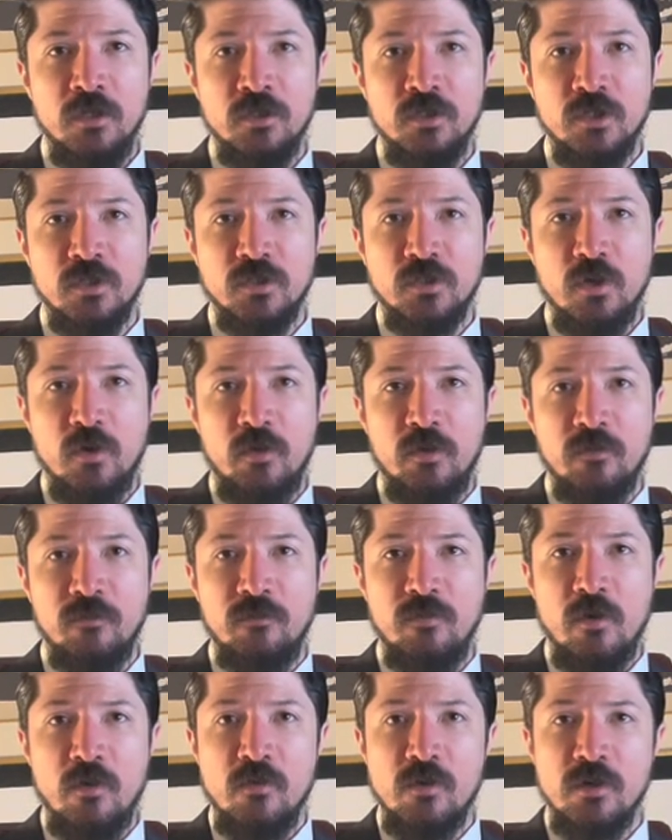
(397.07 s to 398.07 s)
Just going
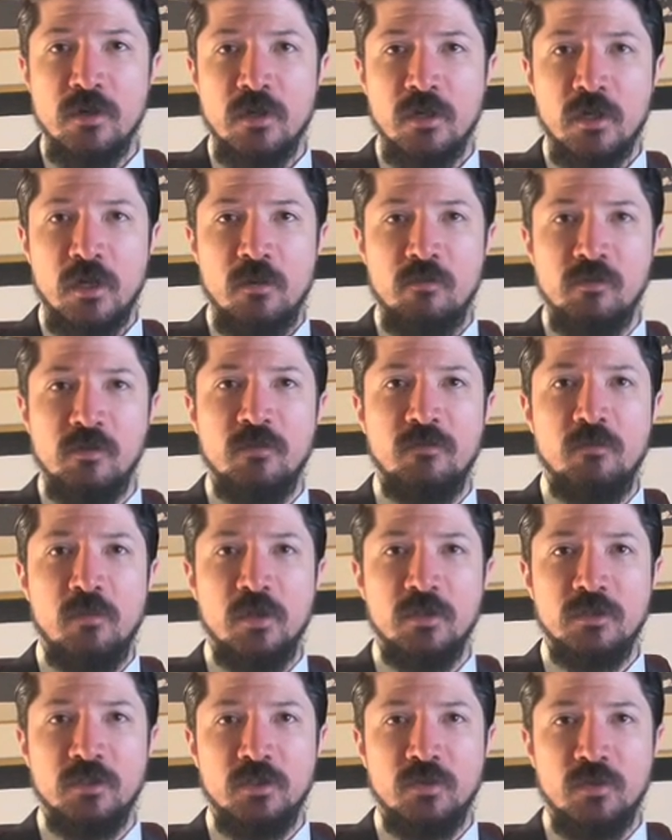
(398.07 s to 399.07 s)
forward, a couple of
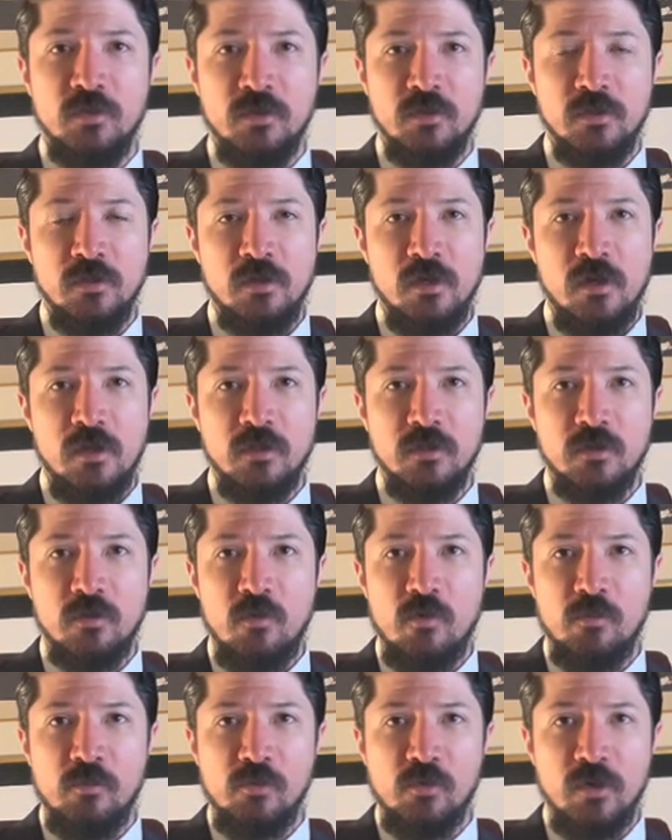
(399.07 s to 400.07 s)
multi-trillion-dollar
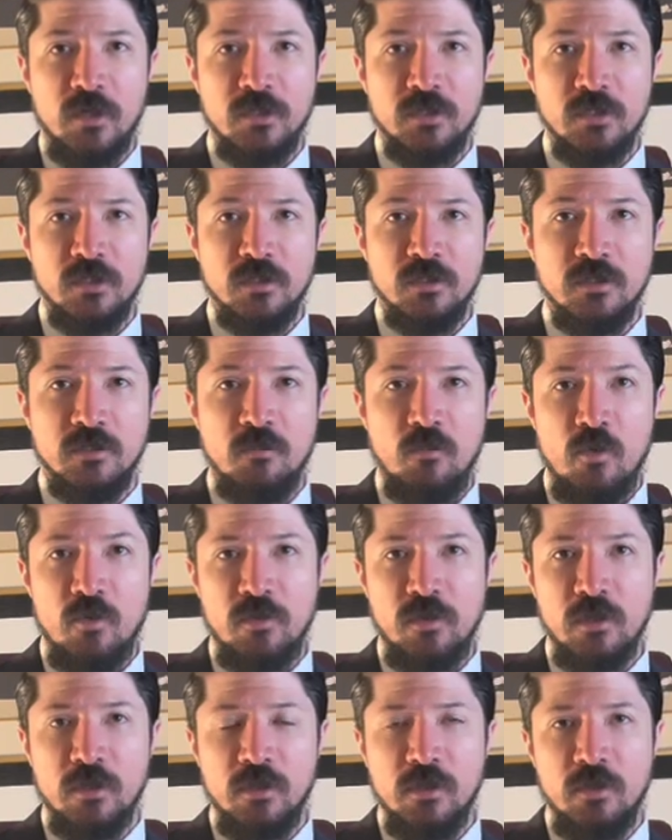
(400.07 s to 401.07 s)
corporations
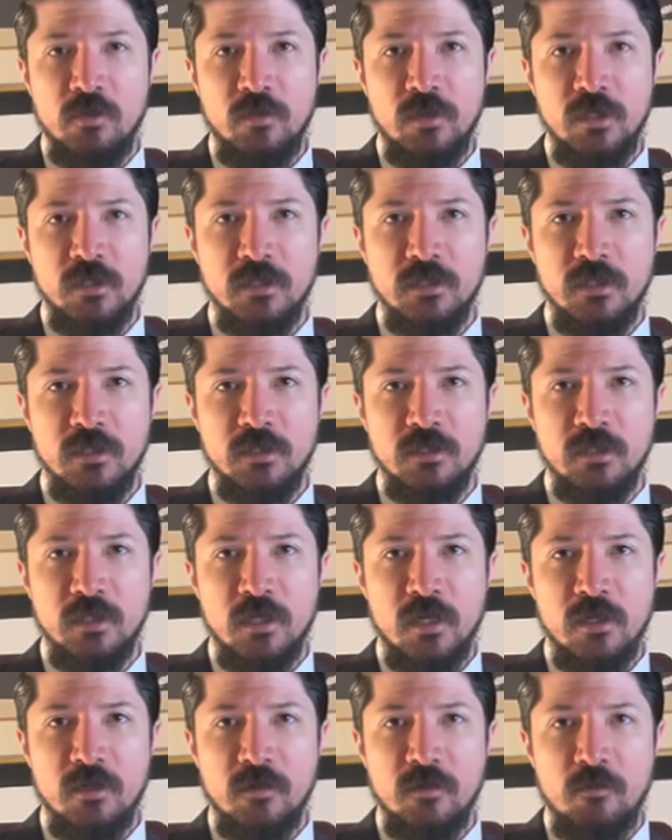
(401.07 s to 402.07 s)
more than glue indices
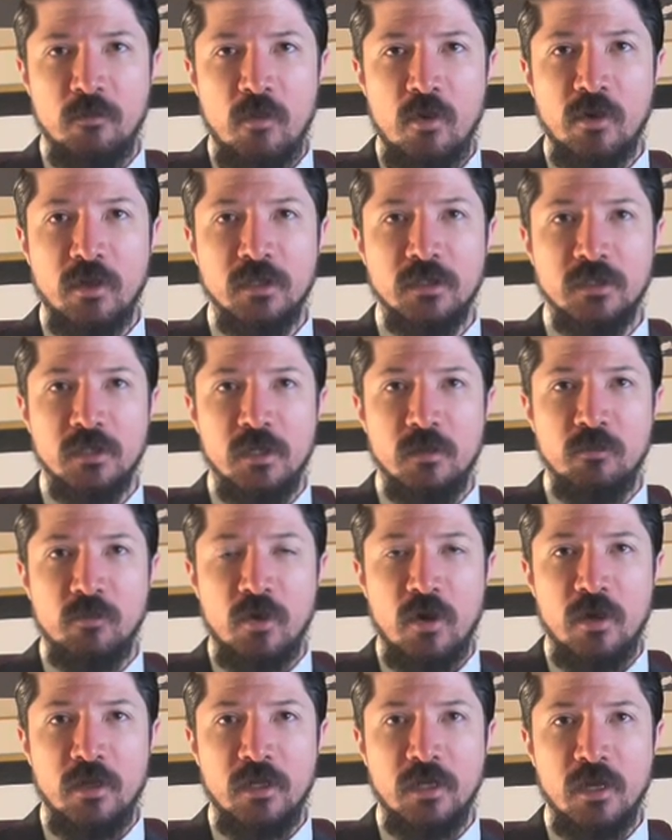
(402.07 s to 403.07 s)
together. Markets keep
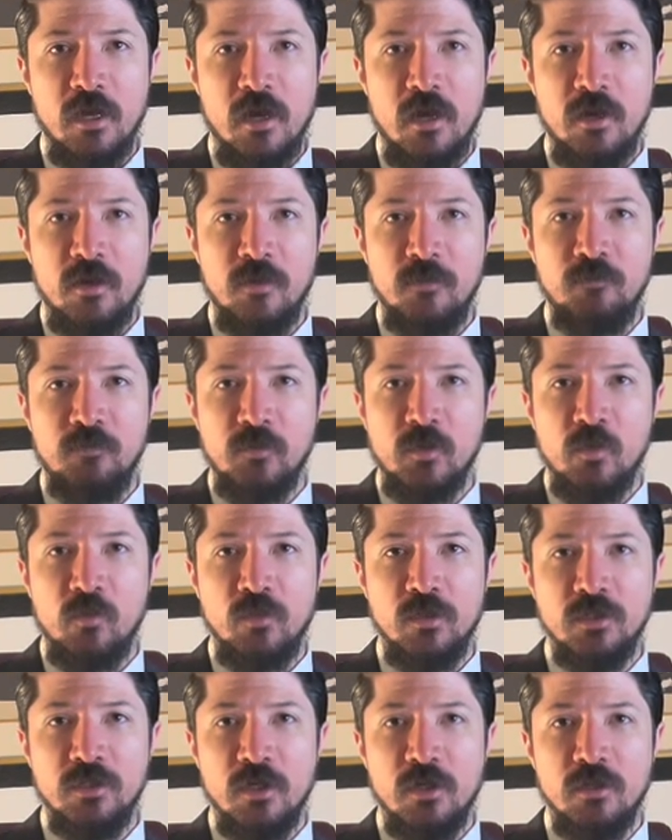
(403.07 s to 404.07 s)
grinding higher.
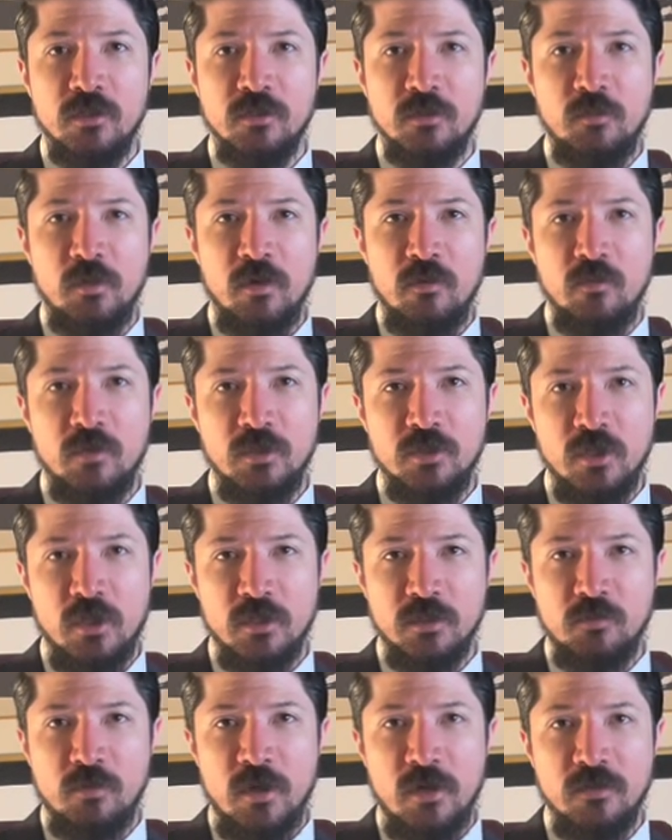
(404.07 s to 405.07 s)
We chuckled a bit when
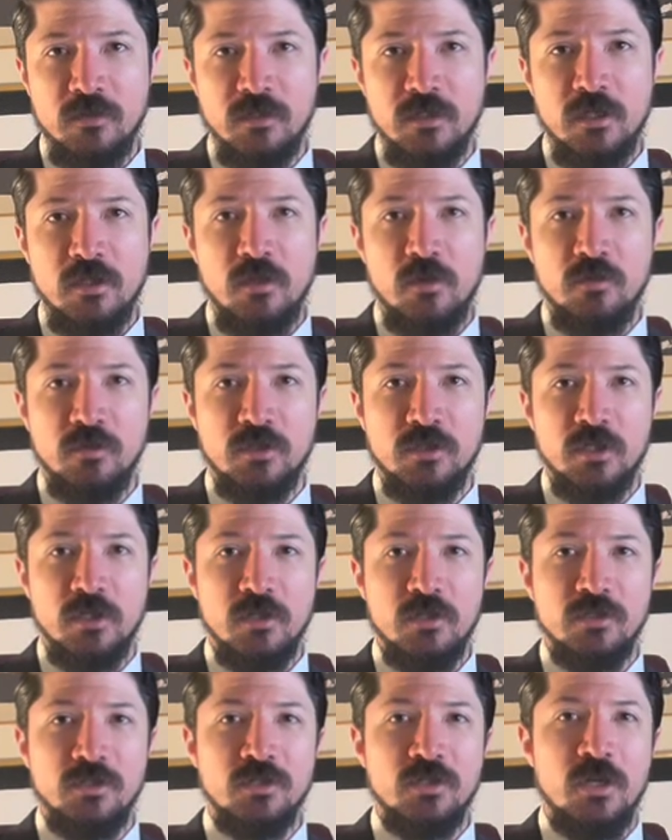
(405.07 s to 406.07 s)
Josh Brown said those
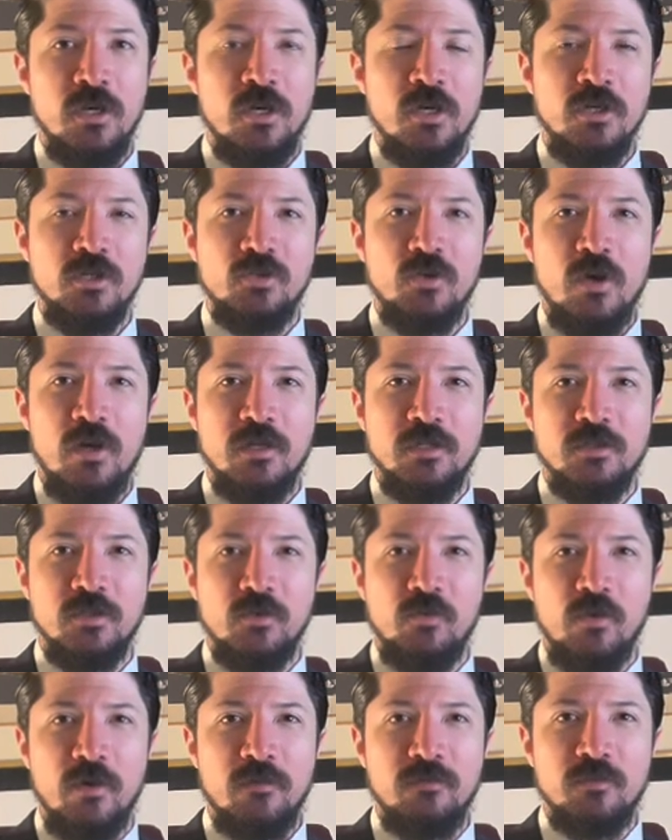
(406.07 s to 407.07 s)
shills trying
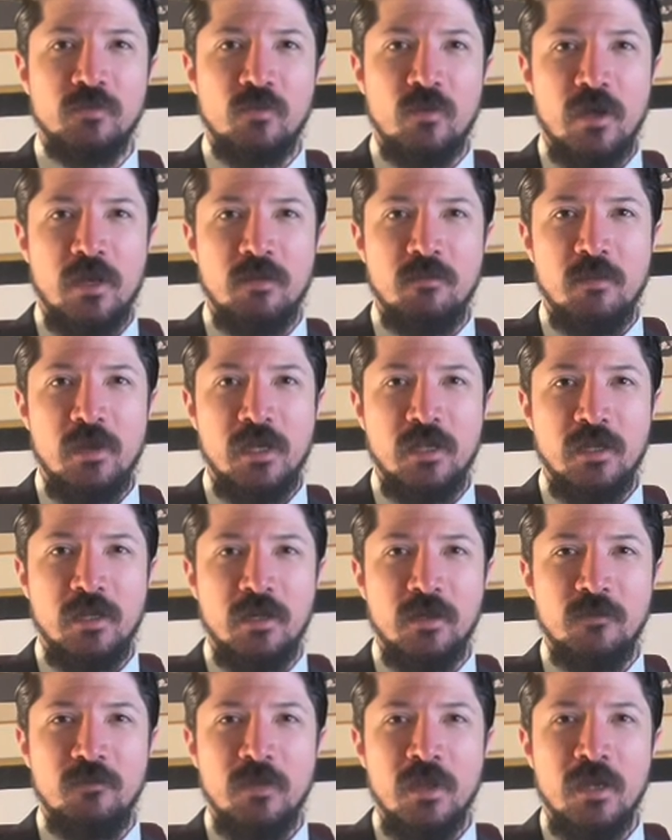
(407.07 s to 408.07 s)
to grift red
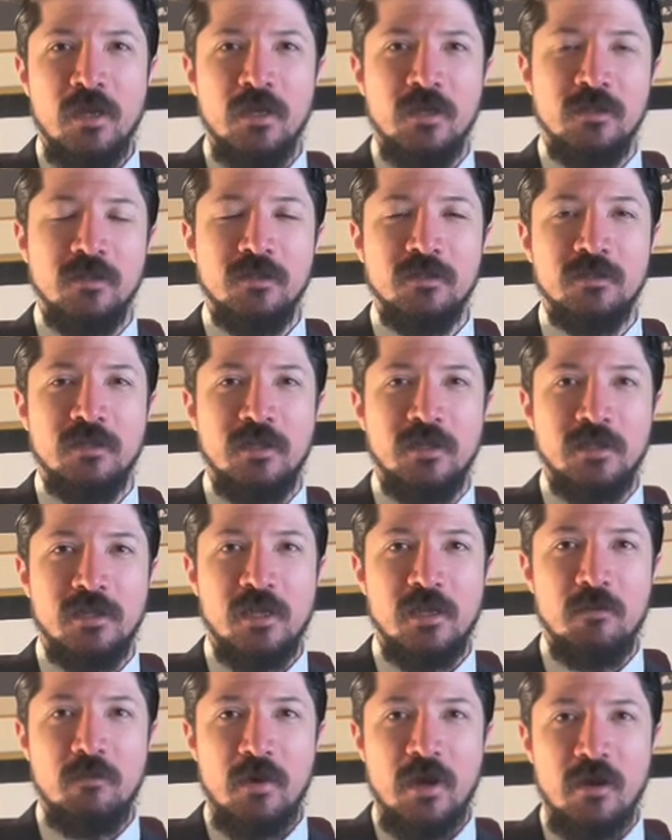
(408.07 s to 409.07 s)
mania looked like
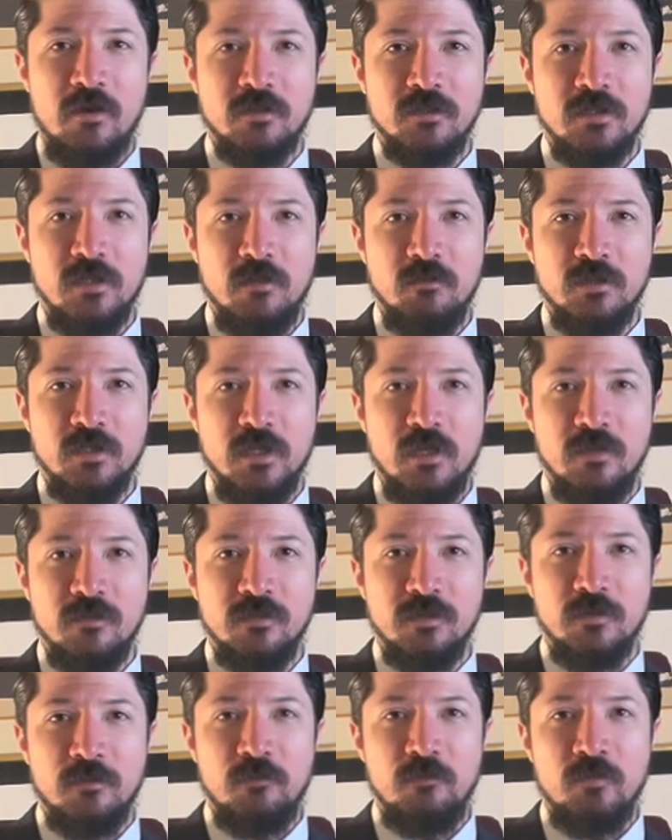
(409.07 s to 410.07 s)
they embarrassed
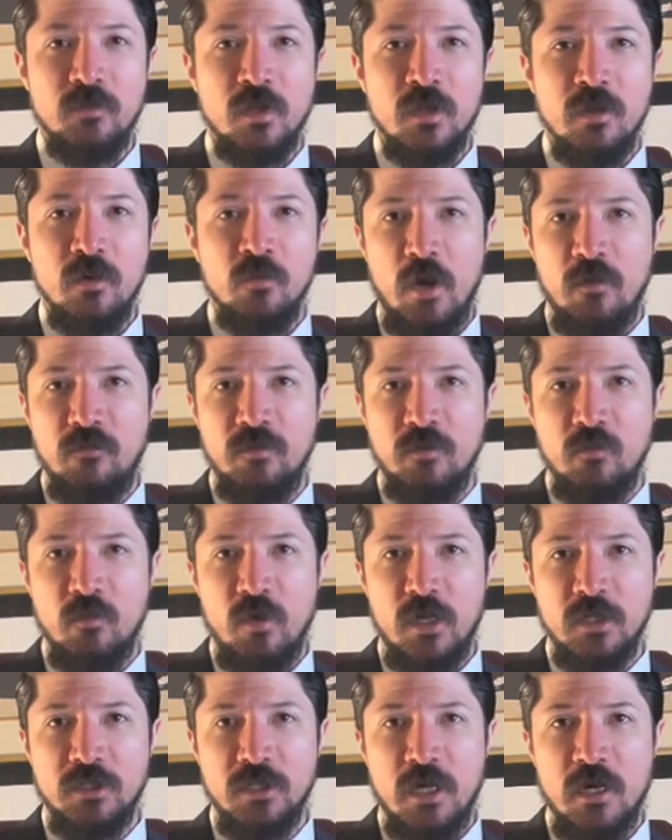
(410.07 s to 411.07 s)
themselves. We often
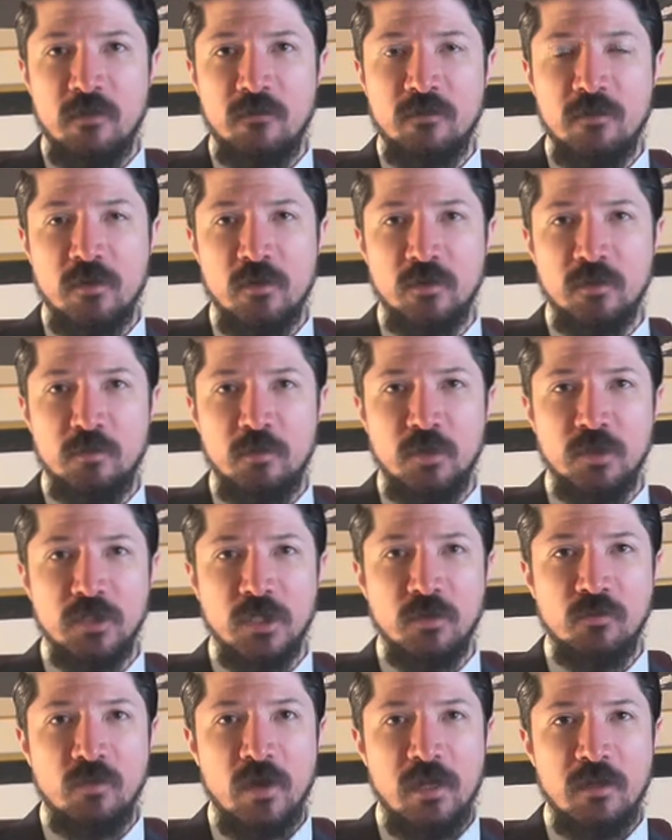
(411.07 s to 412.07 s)
watch out for those
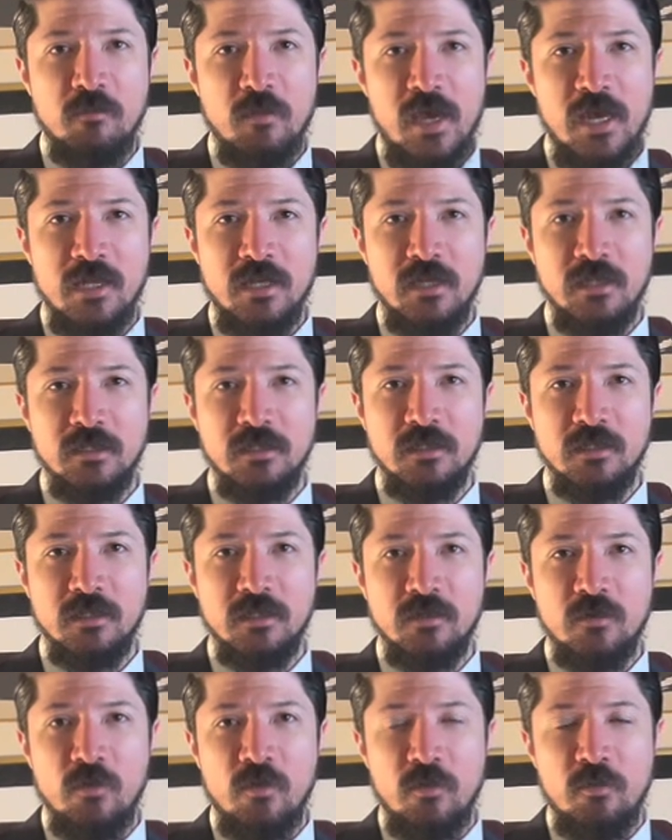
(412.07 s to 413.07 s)
pushing red madness
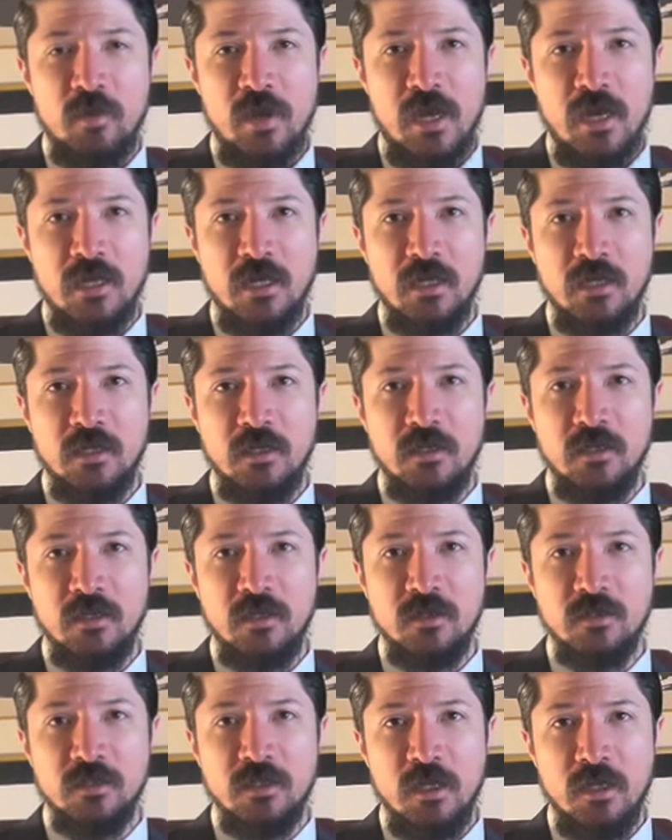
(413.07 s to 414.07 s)
or panic
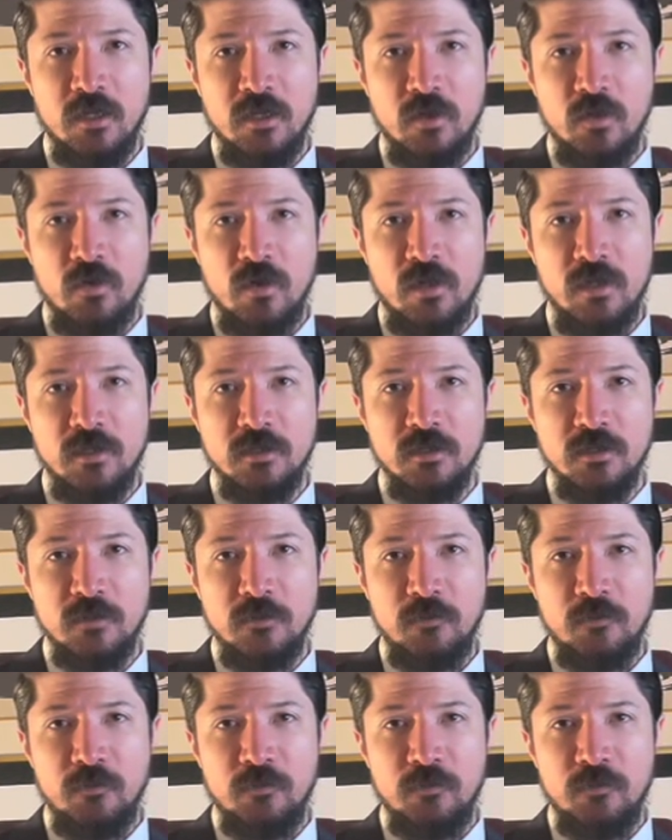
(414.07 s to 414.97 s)
selling craze.